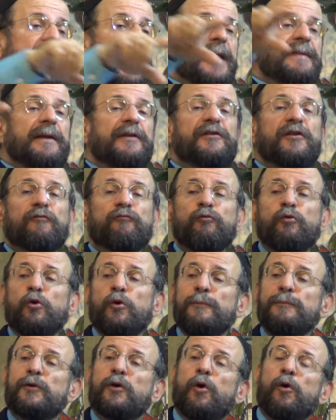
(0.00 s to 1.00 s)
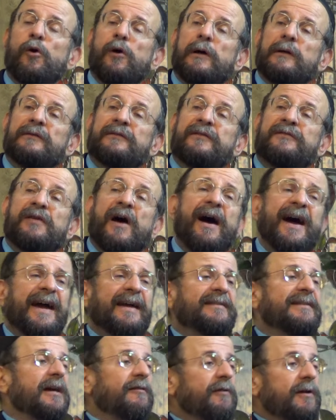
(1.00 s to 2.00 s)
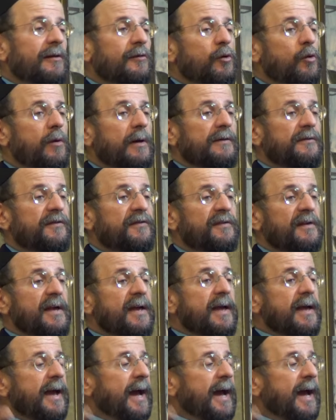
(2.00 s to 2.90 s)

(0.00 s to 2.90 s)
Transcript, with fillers: and there's a room called dietary laws,